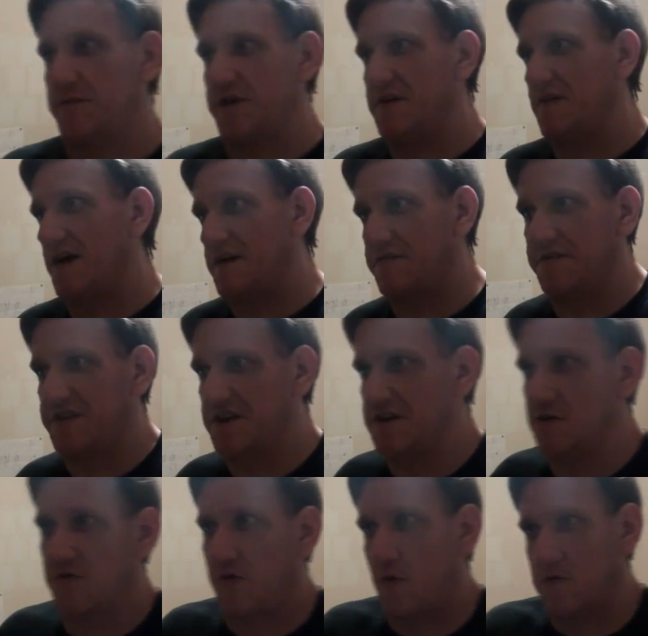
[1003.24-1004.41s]
be, like, 15
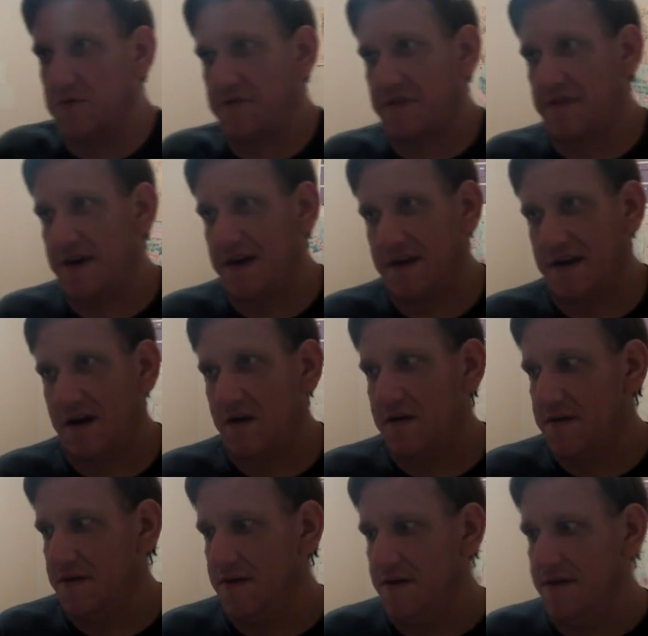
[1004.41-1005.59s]
years older than that now,
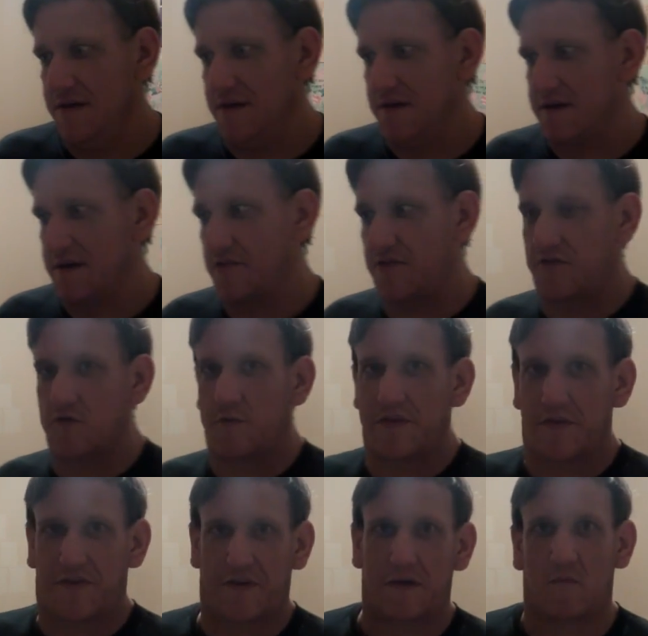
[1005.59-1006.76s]
and still be
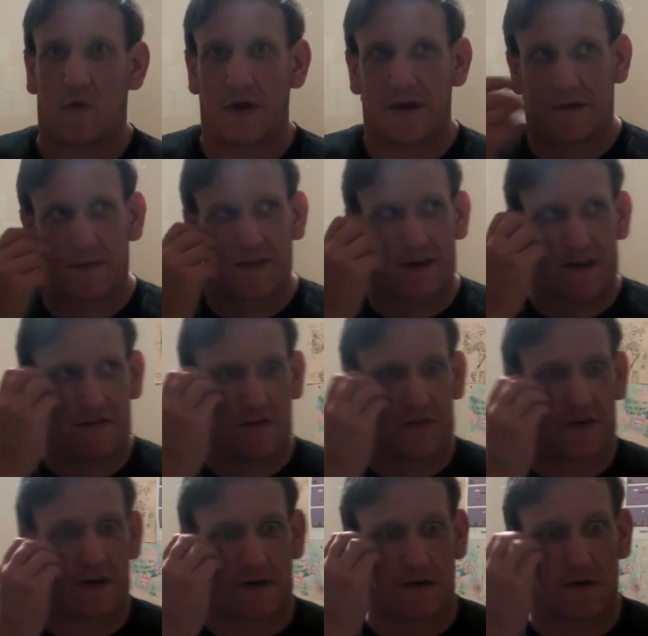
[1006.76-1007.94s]
the same weight, I mean, that feels
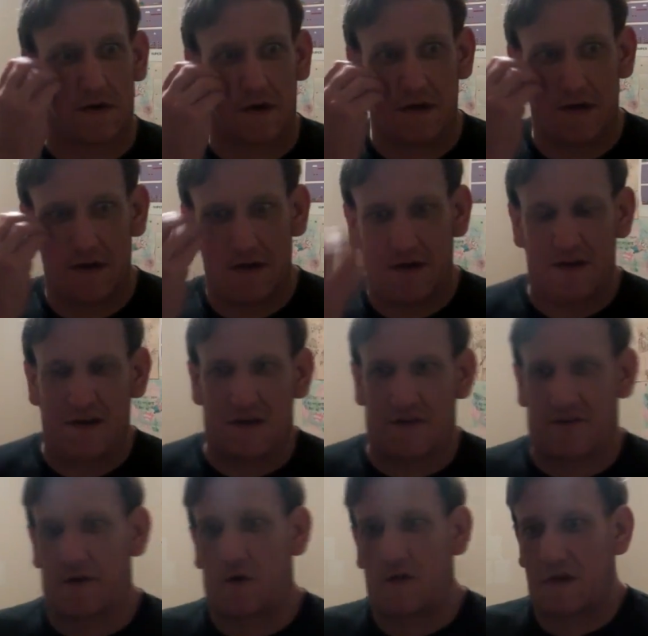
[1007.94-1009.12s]
kind of good.
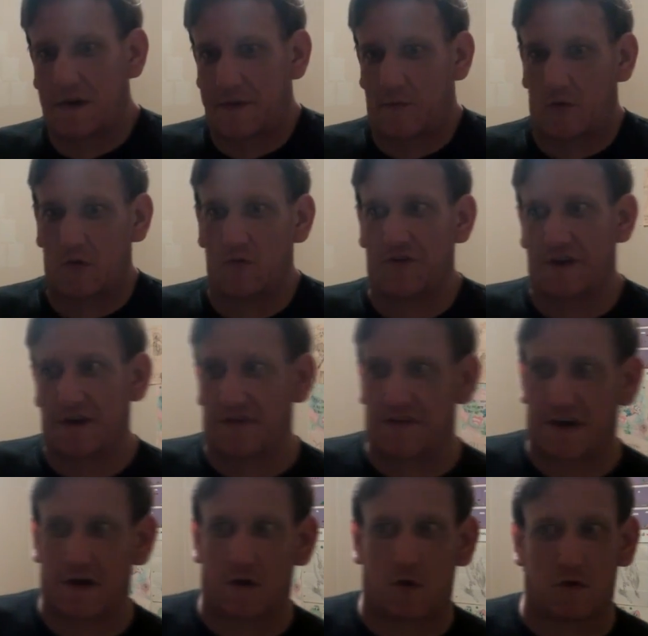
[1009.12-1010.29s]
Because I know a lot of people lose it as
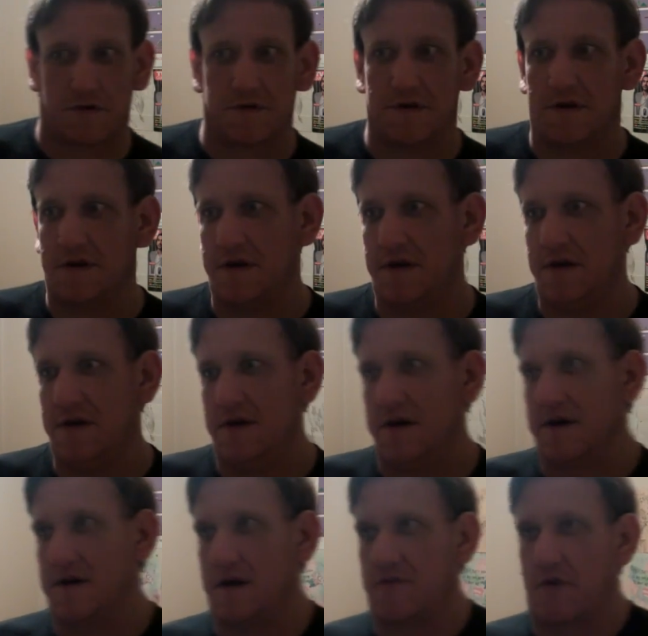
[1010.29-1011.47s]
they get older.
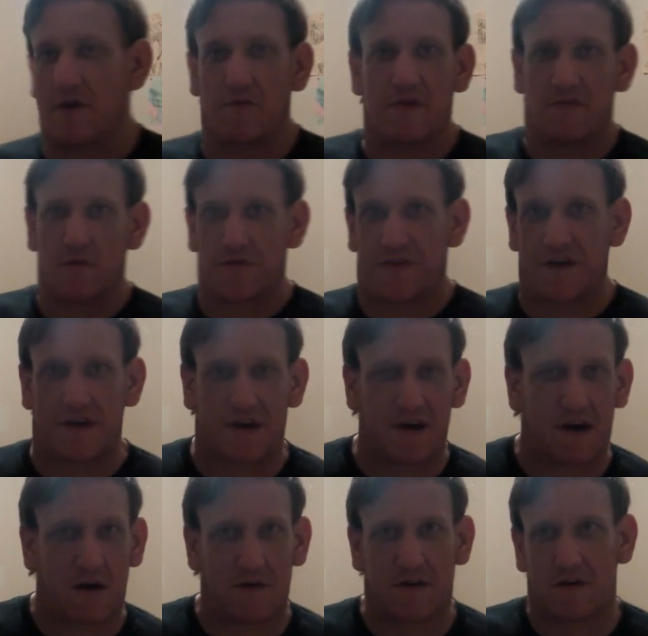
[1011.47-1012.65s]
And I'm trying to reverse that
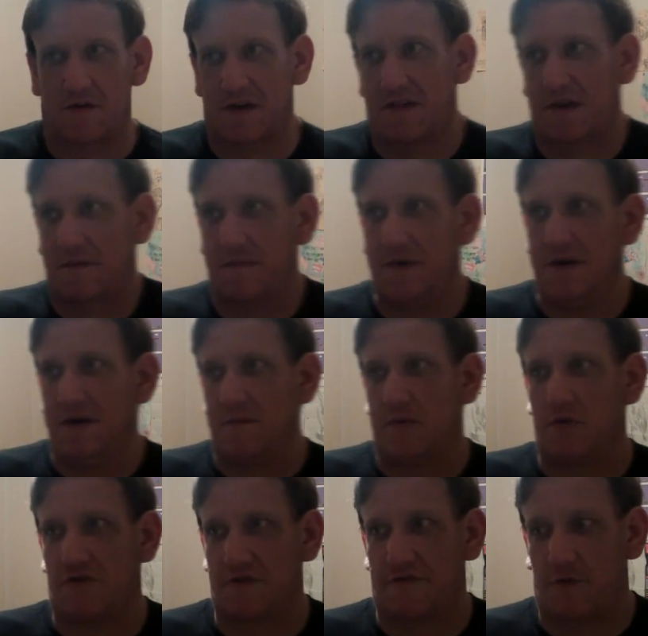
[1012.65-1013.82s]
now, you know, now that I'm
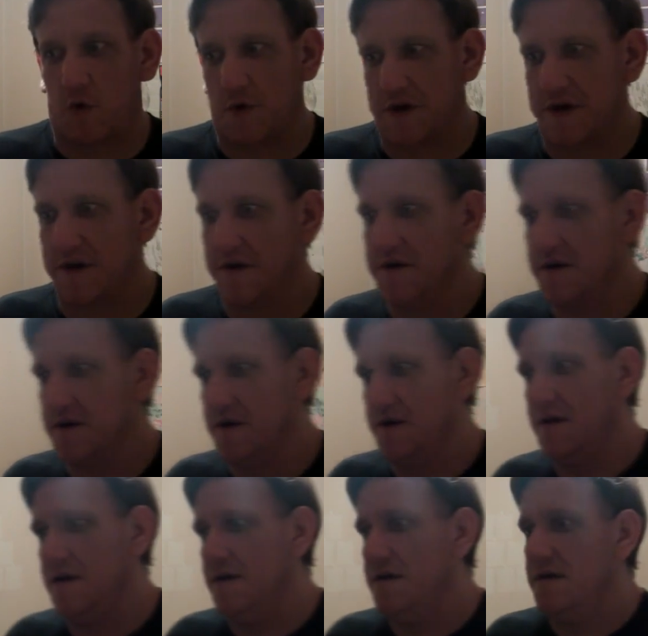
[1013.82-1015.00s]
pushing 40 here.
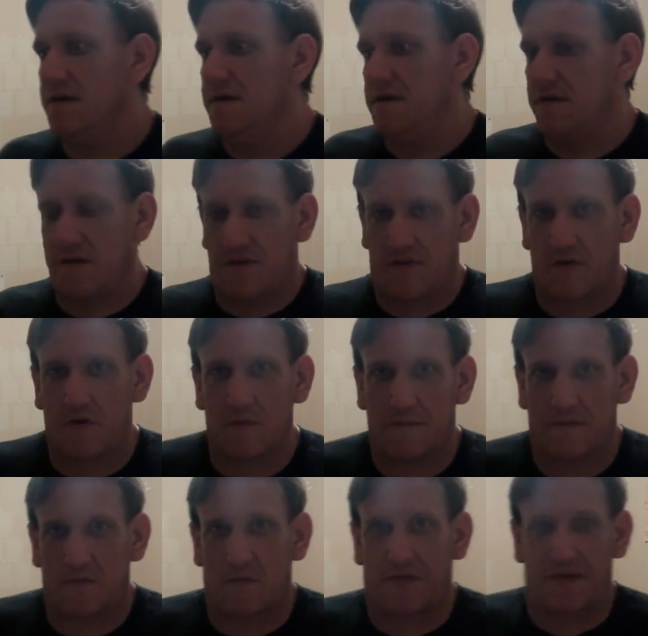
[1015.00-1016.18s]
So,
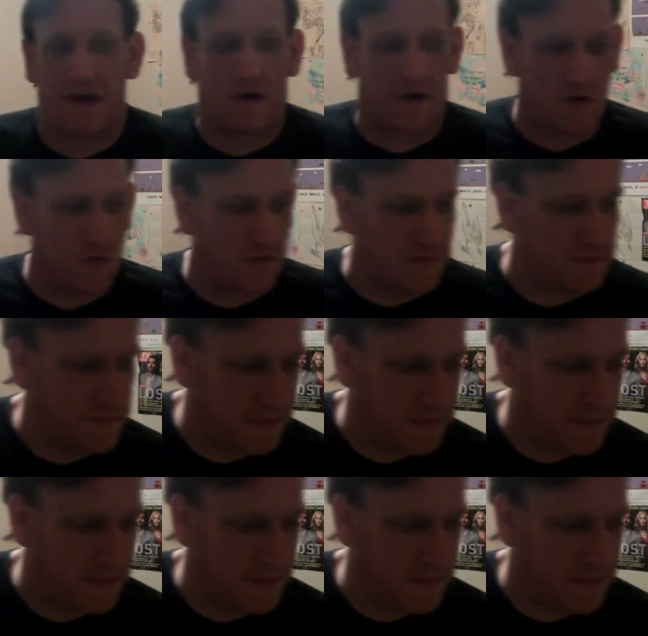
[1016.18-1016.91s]
we'll see how it goes.